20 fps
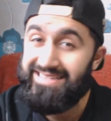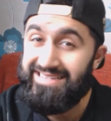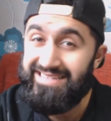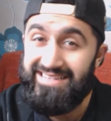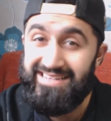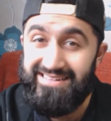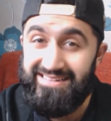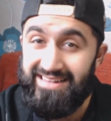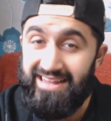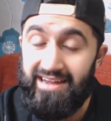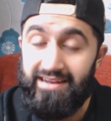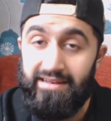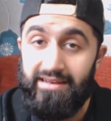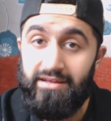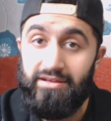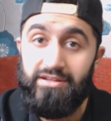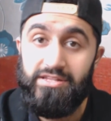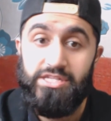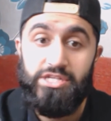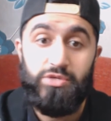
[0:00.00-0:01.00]
he's not in
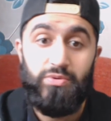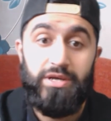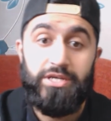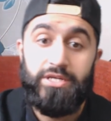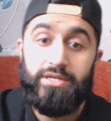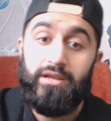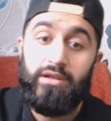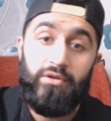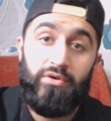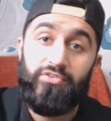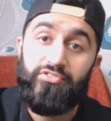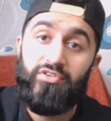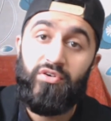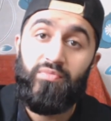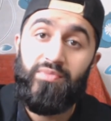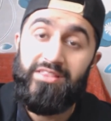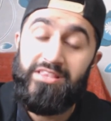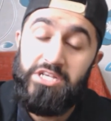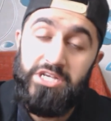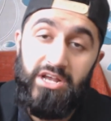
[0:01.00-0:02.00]
a good situation. And also
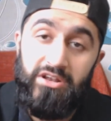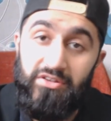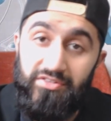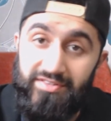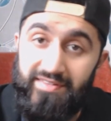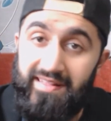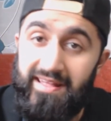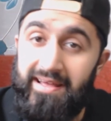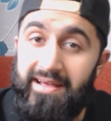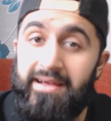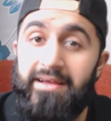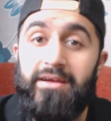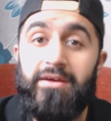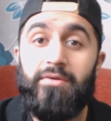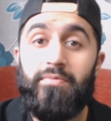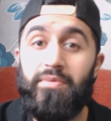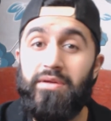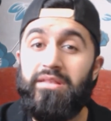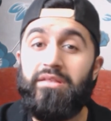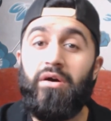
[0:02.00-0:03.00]
with Genos there,
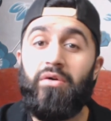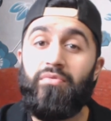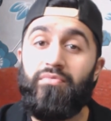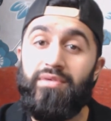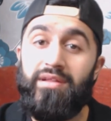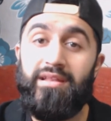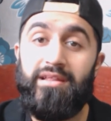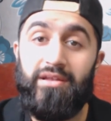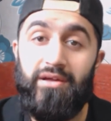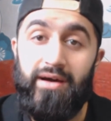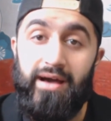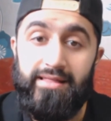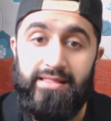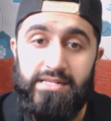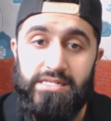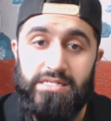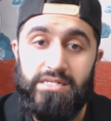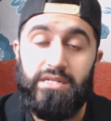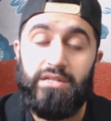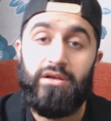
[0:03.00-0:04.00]
we don't really know how
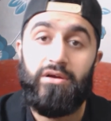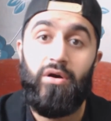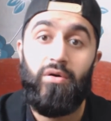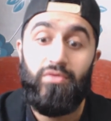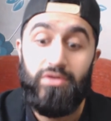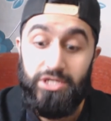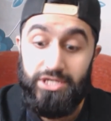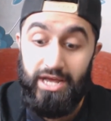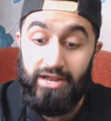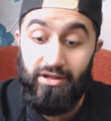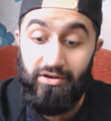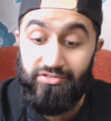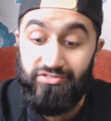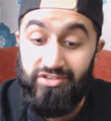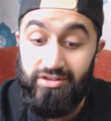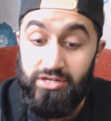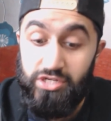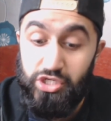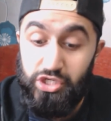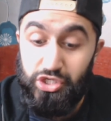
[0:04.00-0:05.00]
this is gonna go.
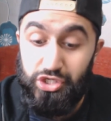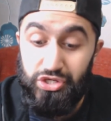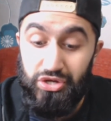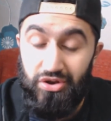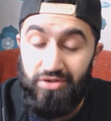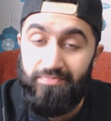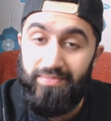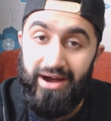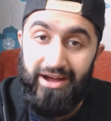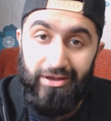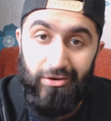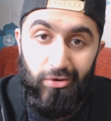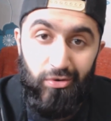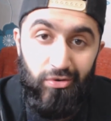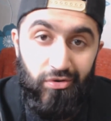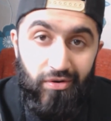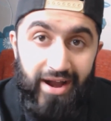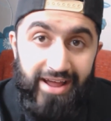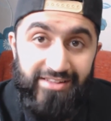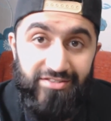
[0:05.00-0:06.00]
Genos should by
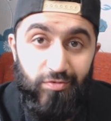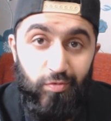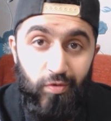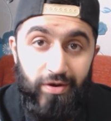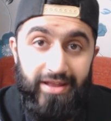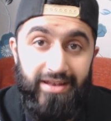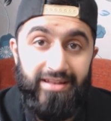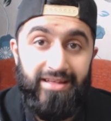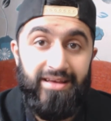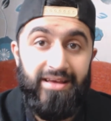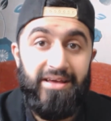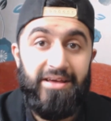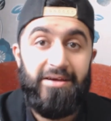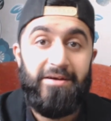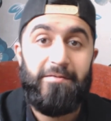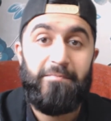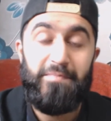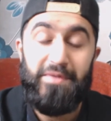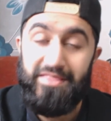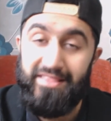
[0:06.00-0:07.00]
all rights win,
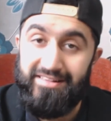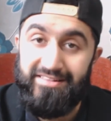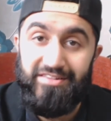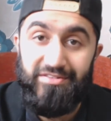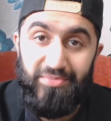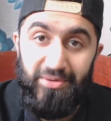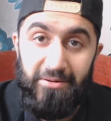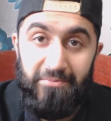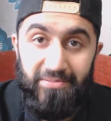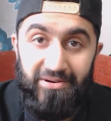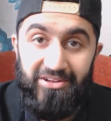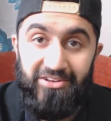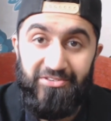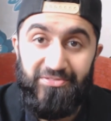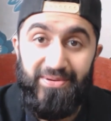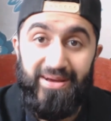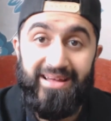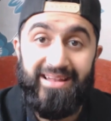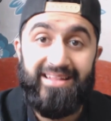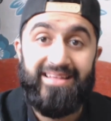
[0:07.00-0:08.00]
but this is One
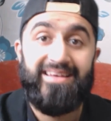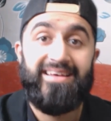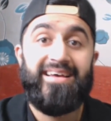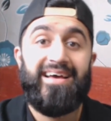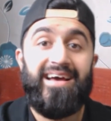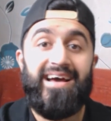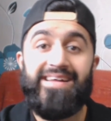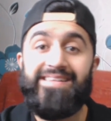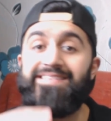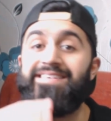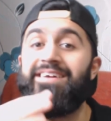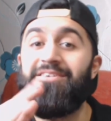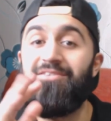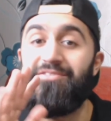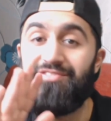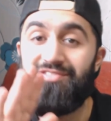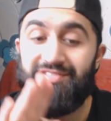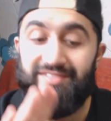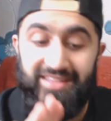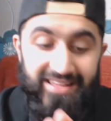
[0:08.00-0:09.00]
Punch Man, and
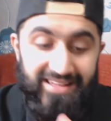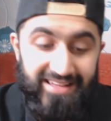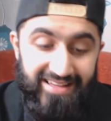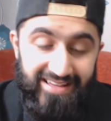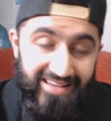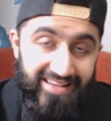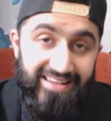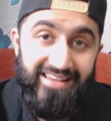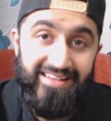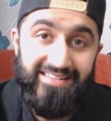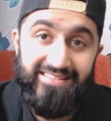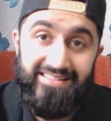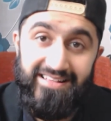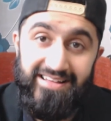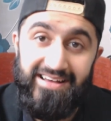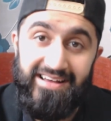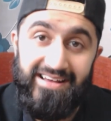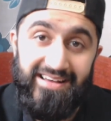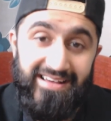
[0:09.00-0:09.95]
Genos is